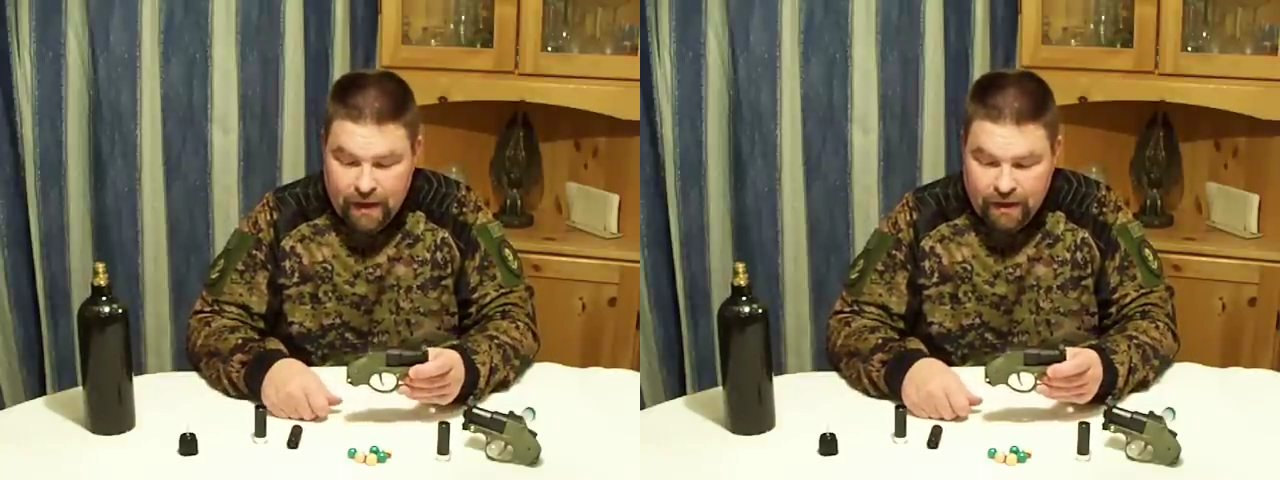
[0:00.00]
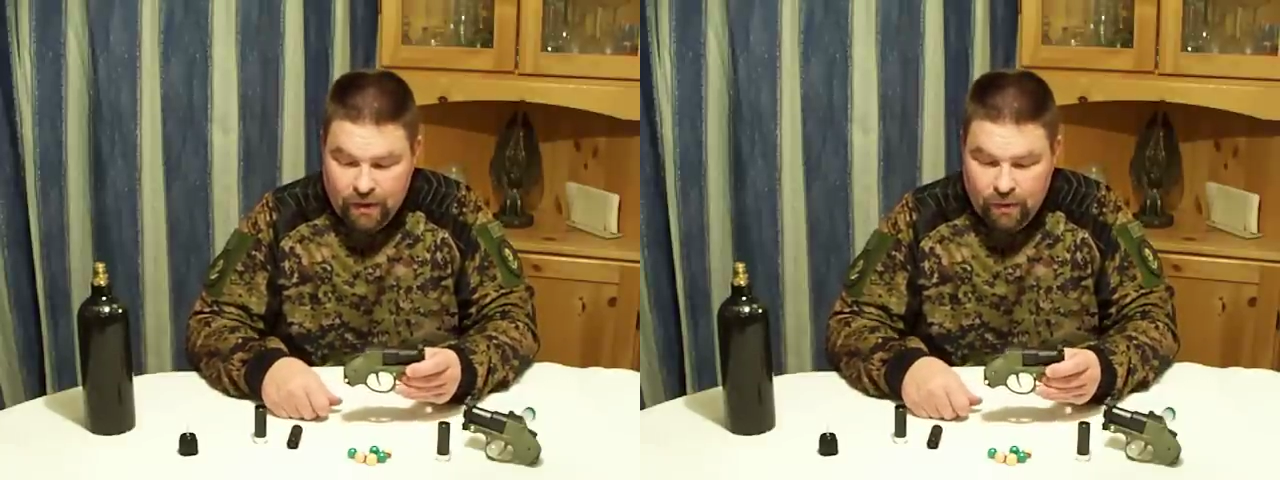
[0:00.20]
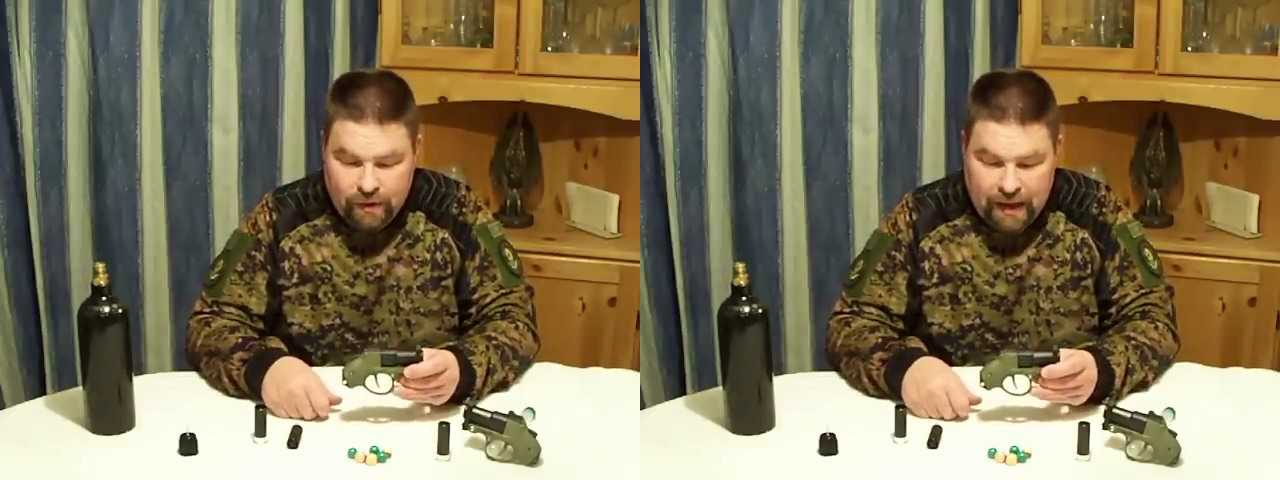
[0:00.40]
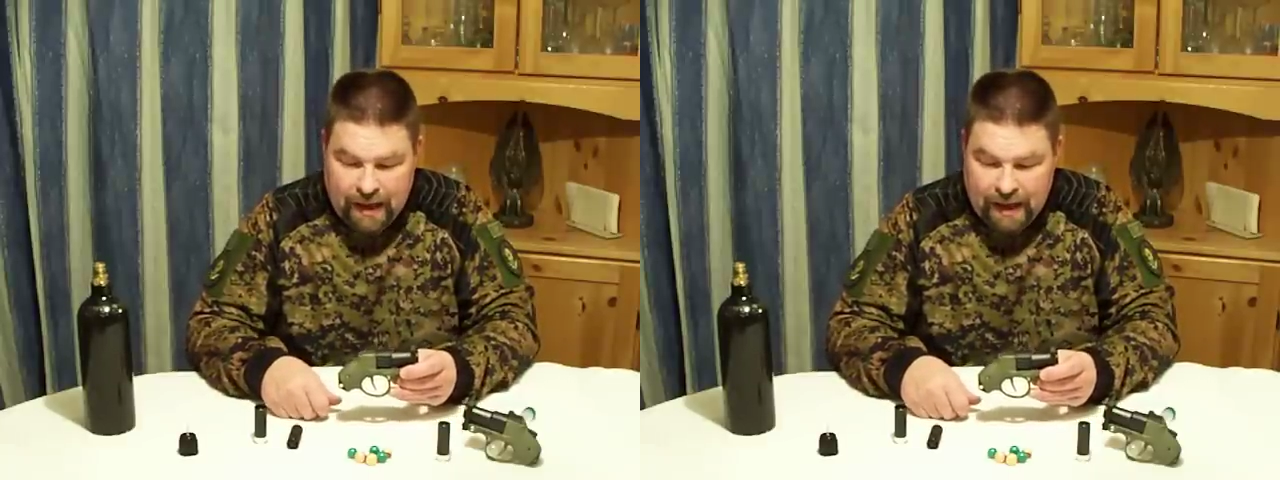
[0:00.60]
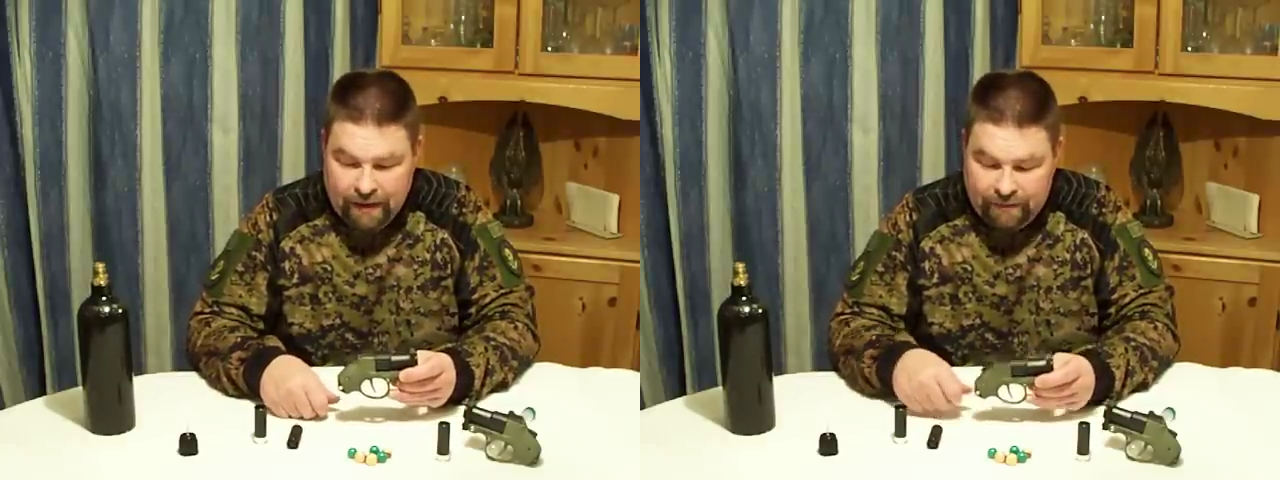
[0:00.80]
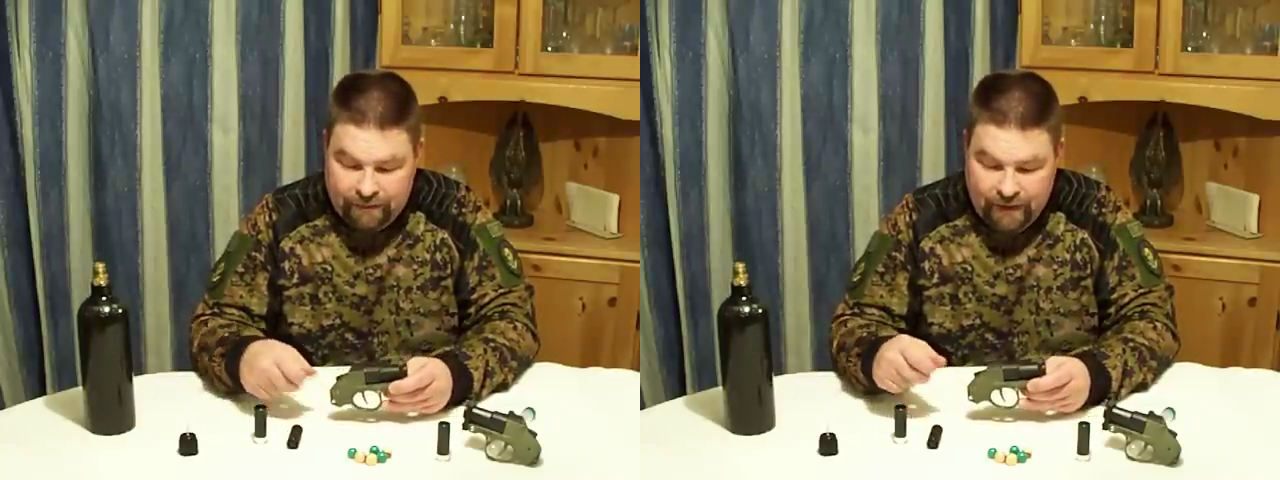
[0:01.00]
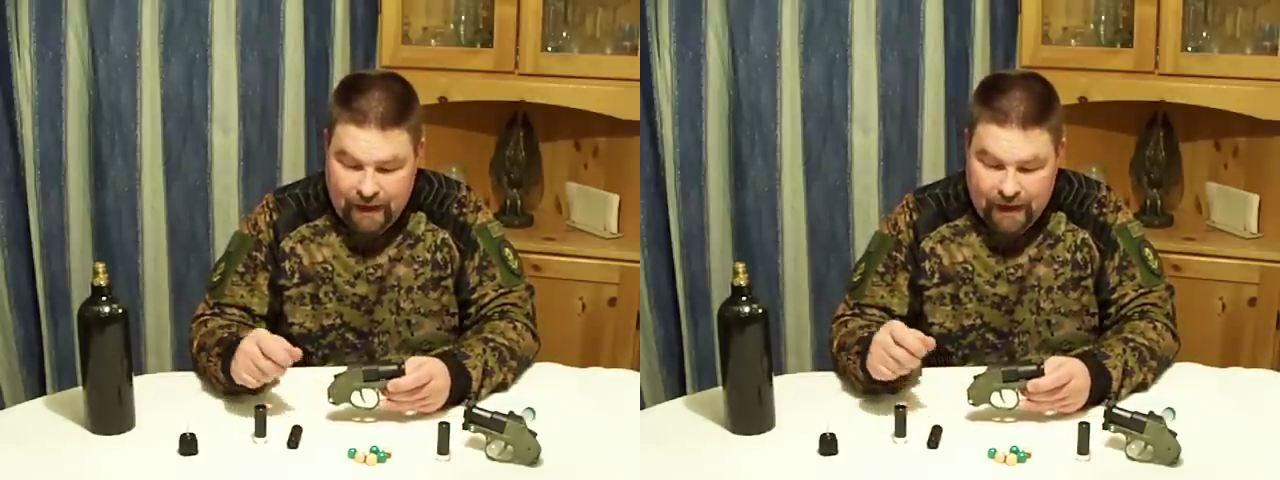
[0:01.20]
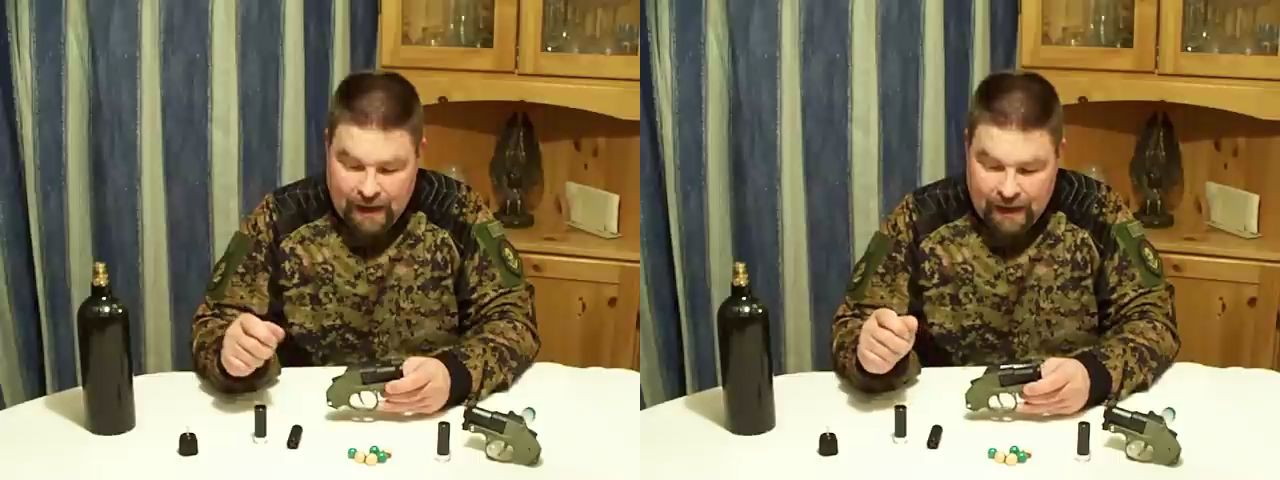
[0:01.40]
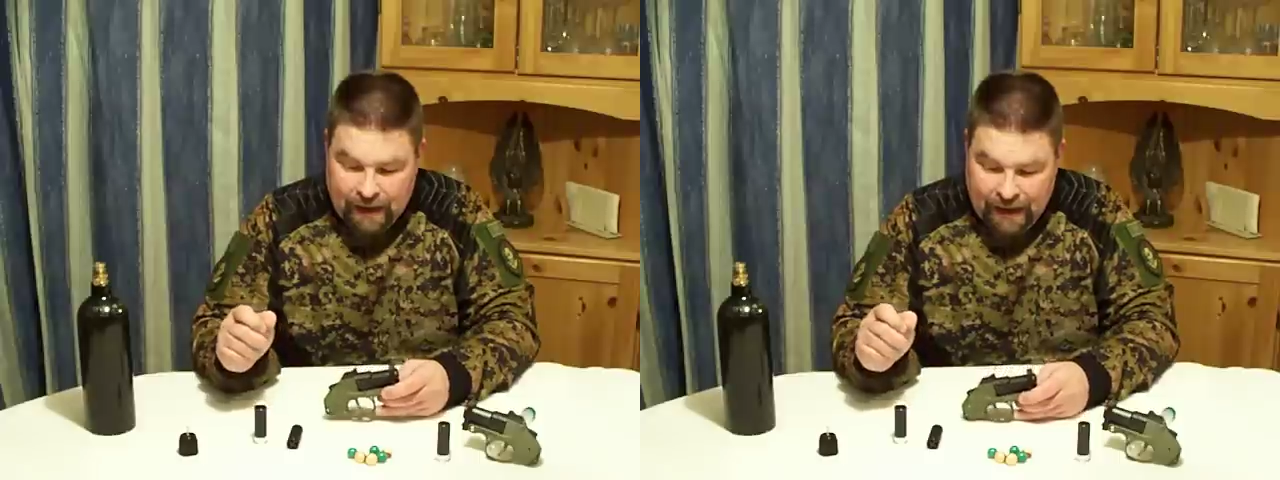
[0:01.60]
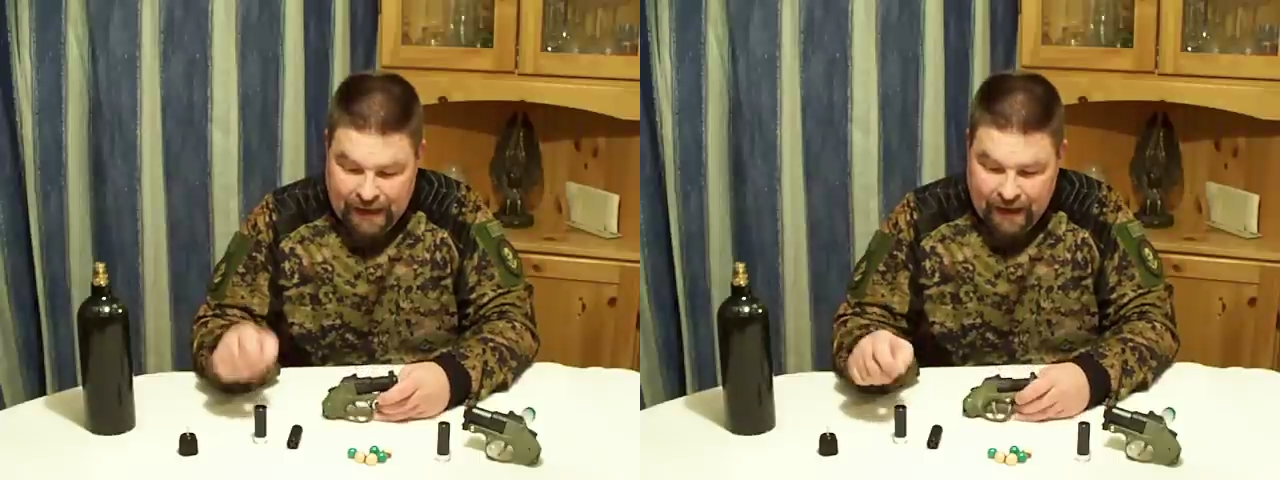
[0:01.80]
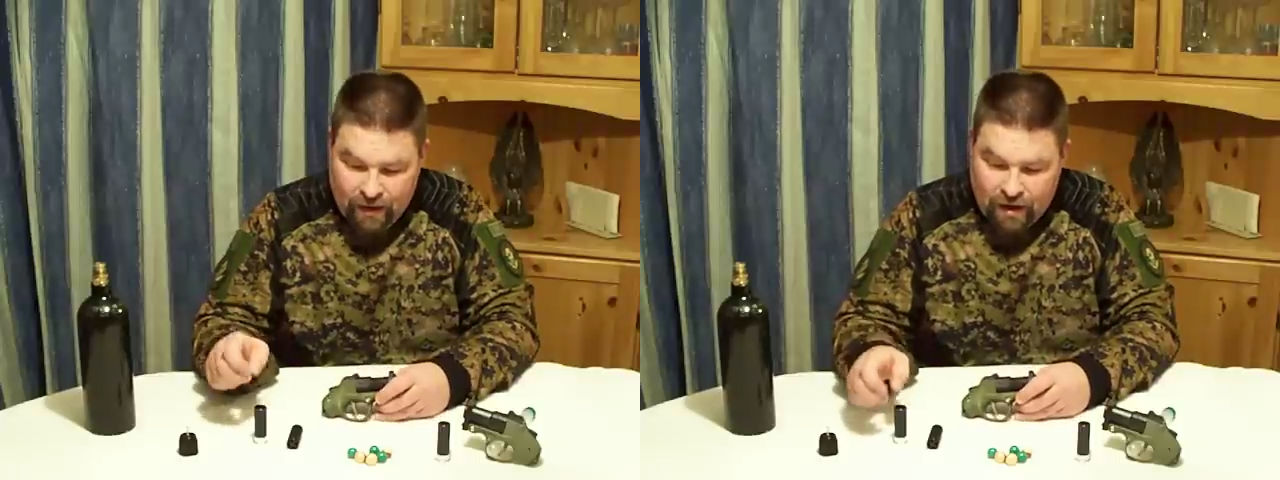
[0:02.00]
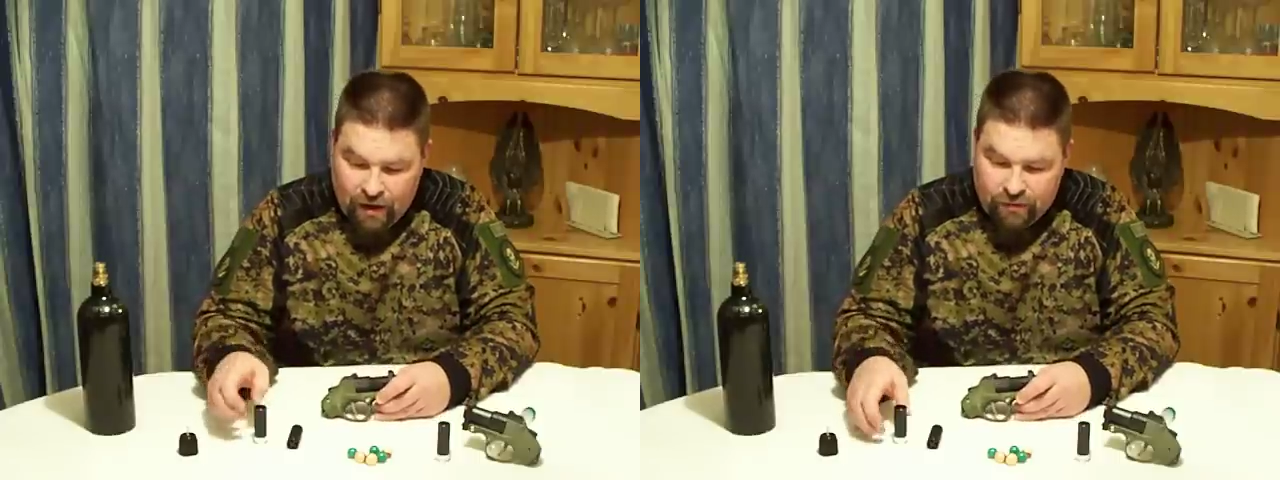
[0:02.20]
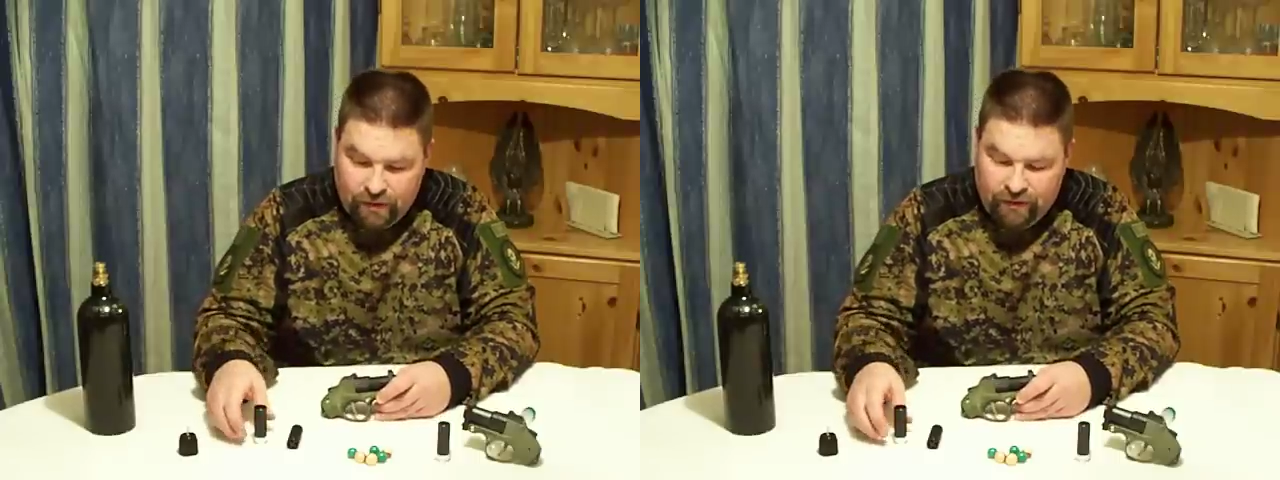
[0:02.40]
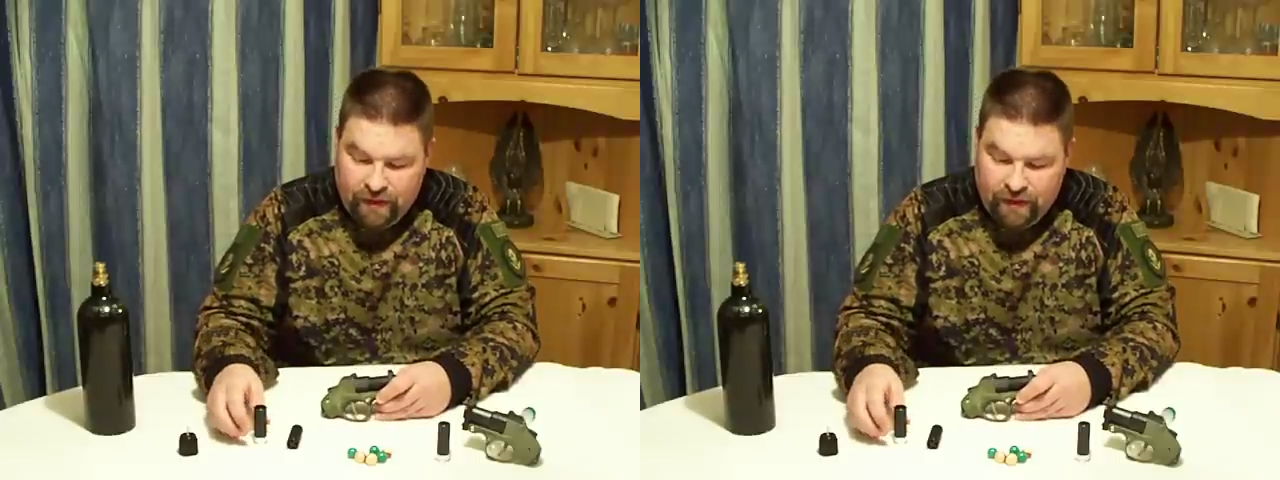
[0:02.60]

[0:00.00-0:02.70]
You get an air cartridge